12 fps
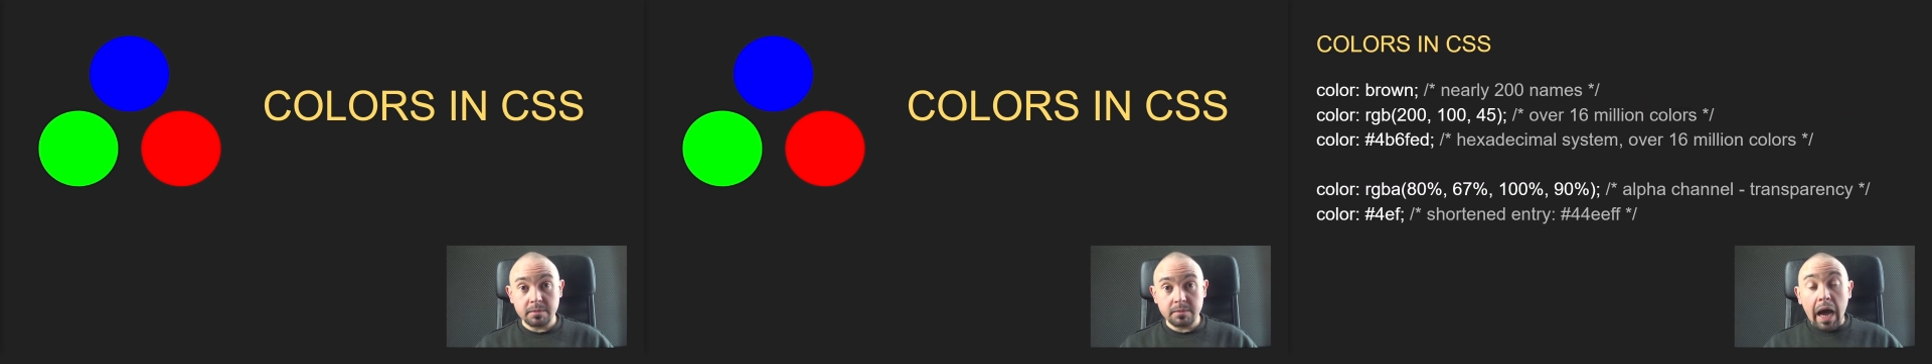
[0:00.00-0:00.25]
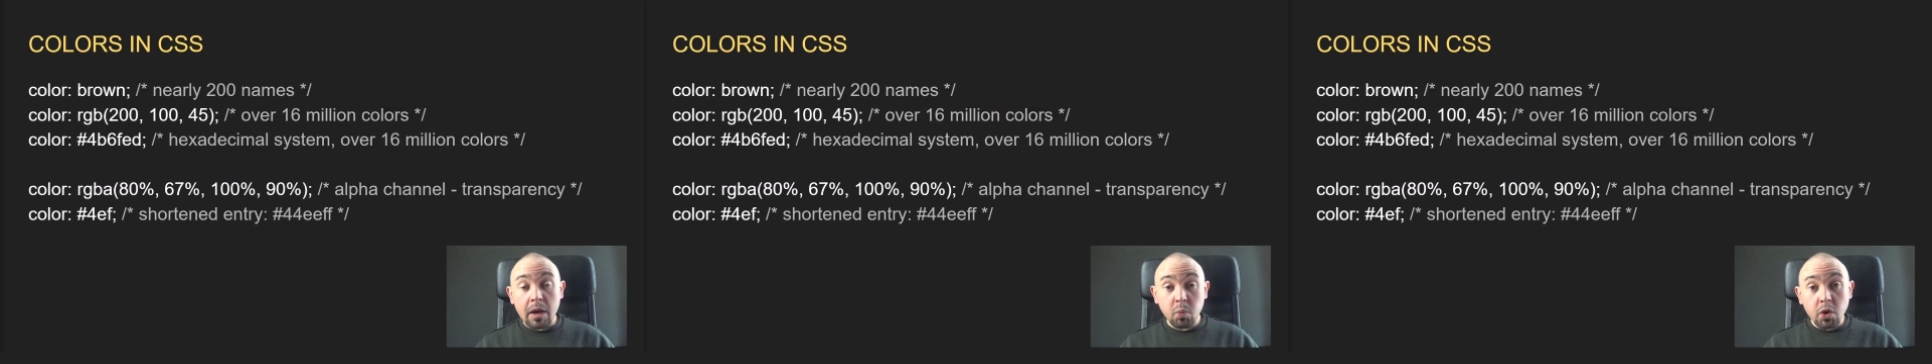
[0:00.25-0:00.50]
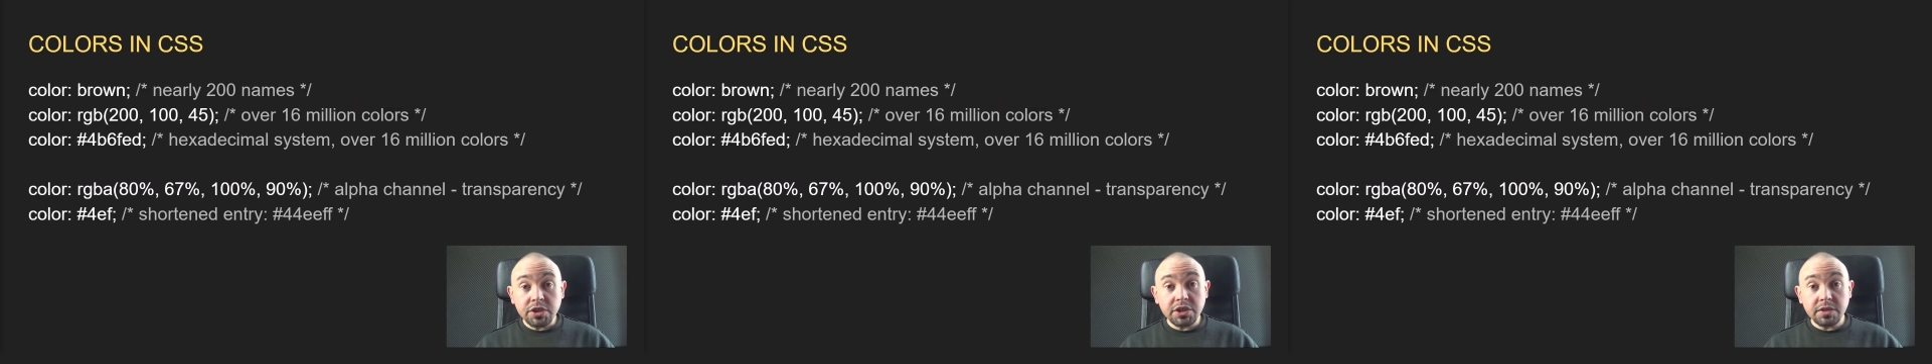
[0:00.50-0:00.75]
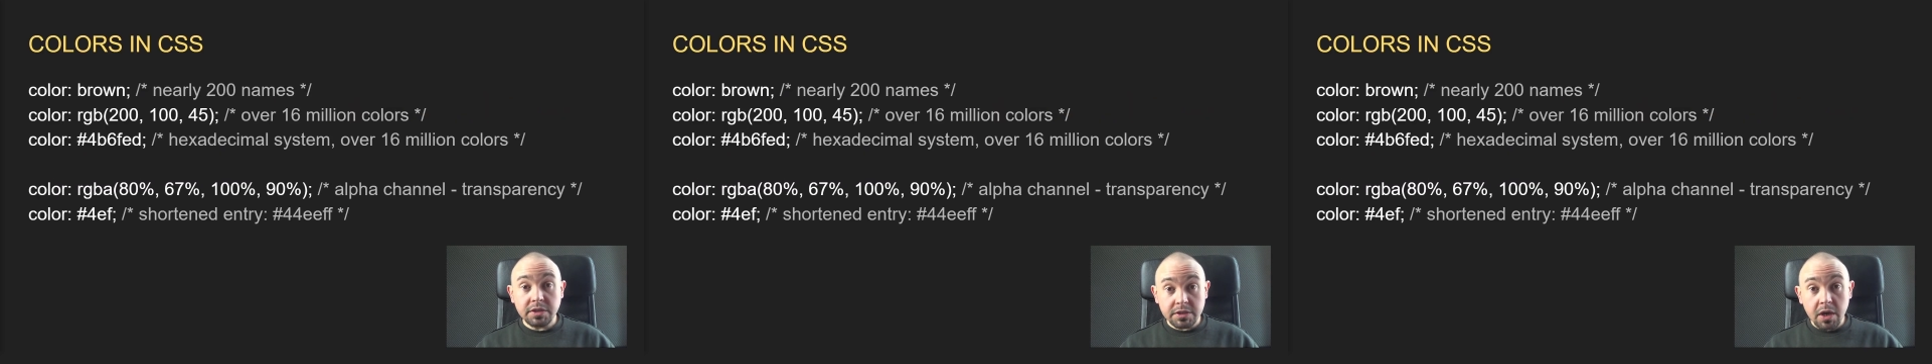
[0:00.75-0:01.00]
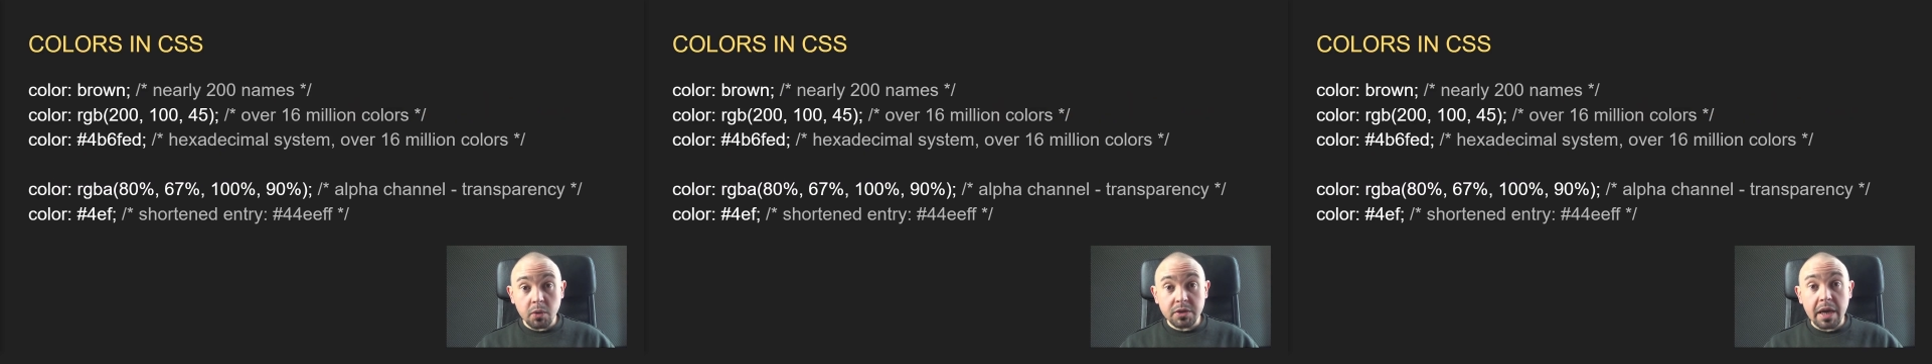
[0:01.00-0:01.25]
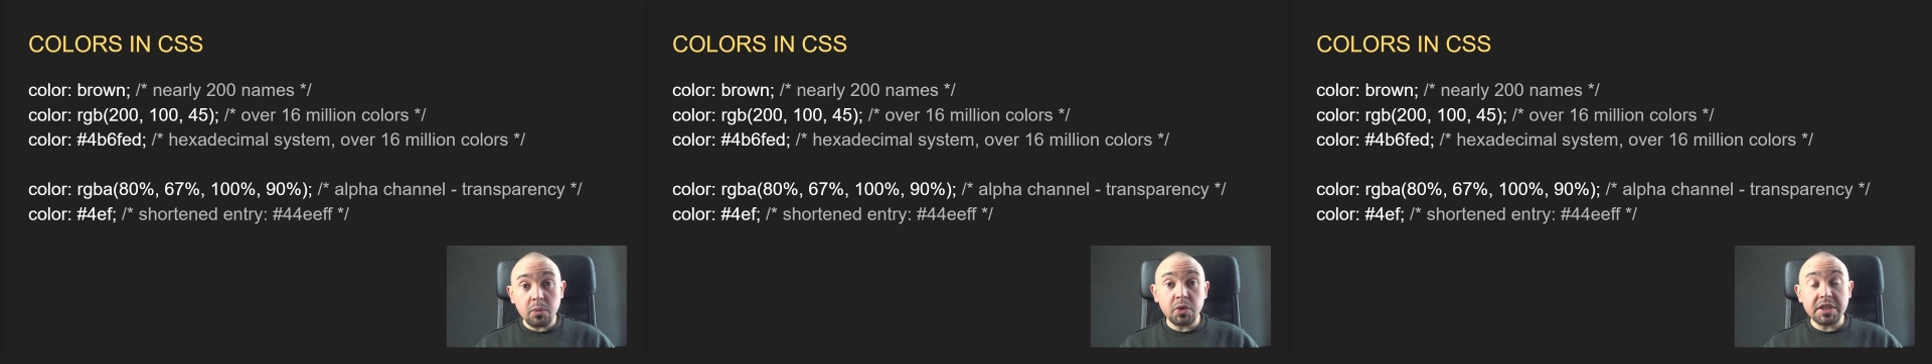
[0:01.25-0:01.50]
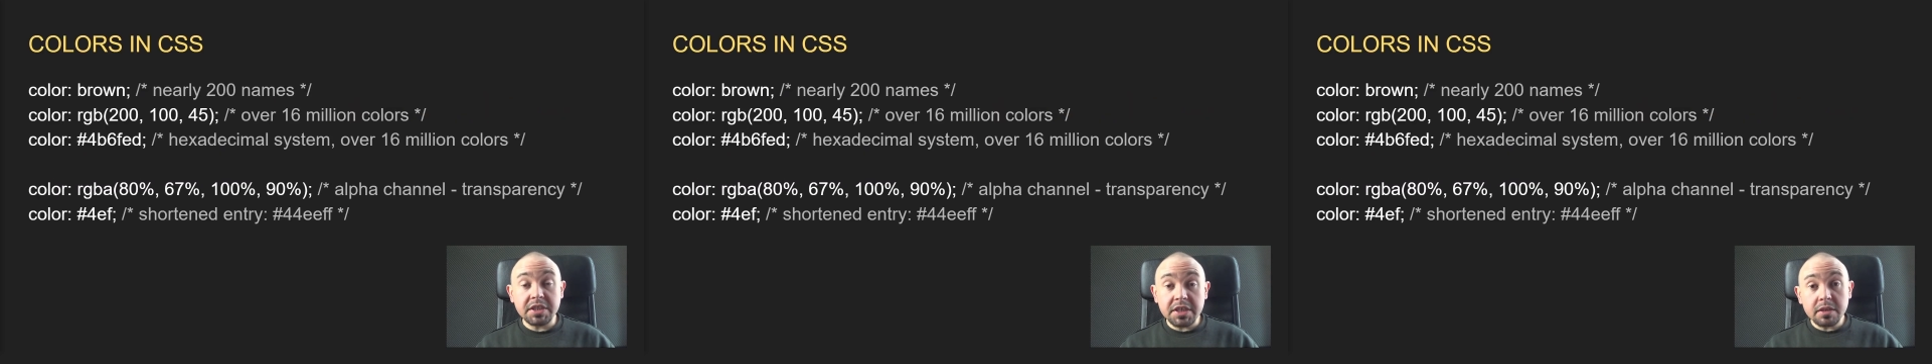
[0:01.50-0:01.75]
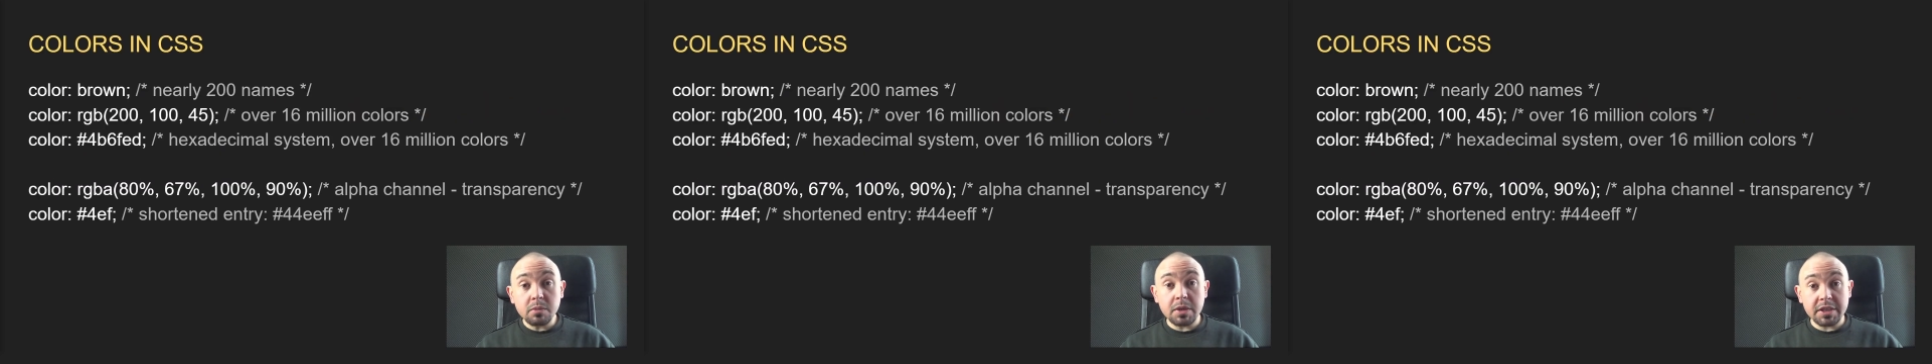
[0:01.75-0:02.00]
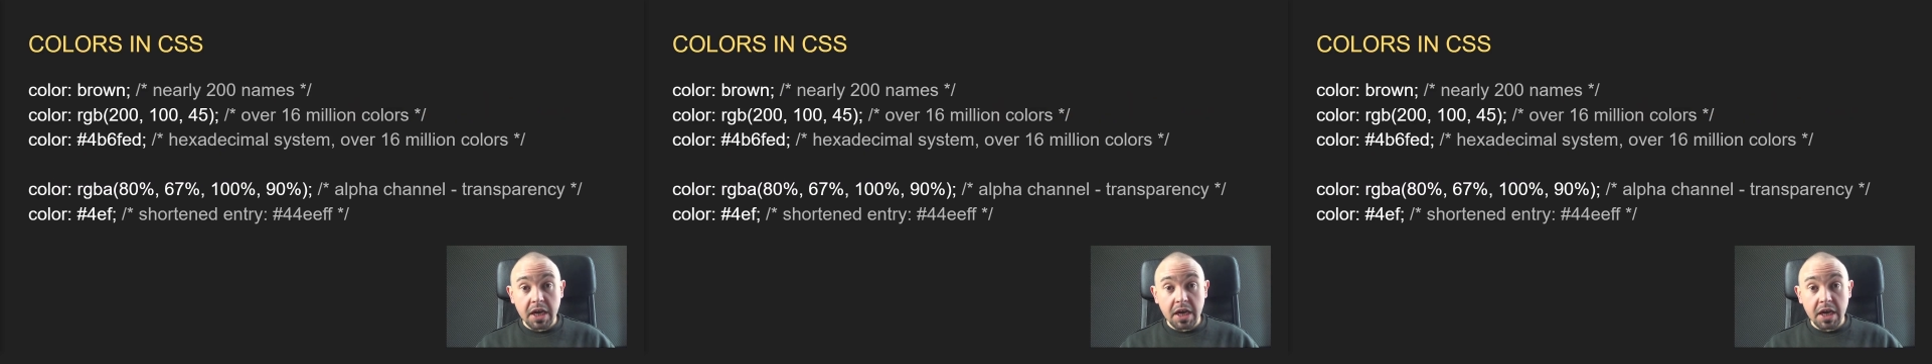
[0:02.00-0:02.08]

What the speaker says: I want you to know that we deal with